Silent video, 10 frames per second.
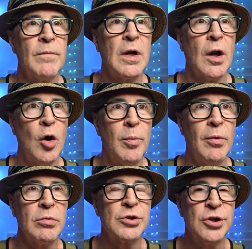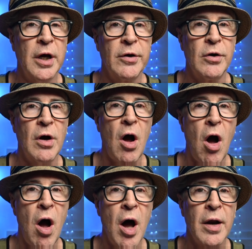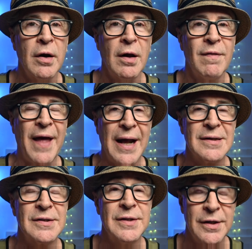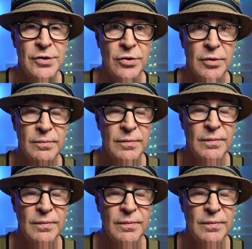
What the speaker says: global shutter on that sensor,